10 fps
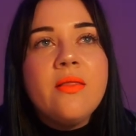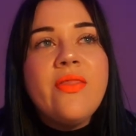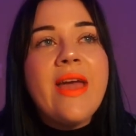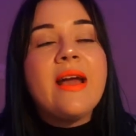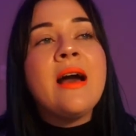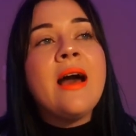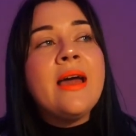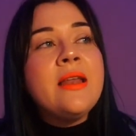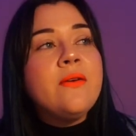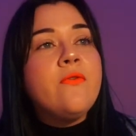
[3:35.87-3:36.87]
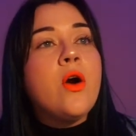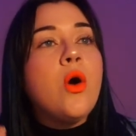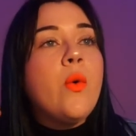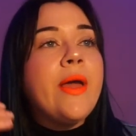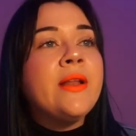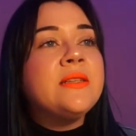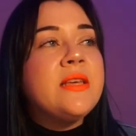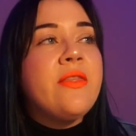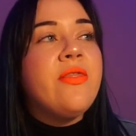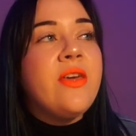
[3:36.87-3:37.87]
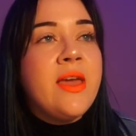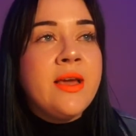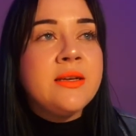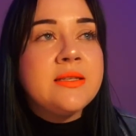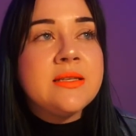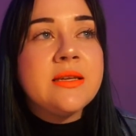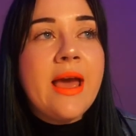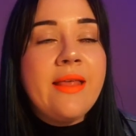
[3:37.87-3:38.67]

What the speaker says: they kind of go into things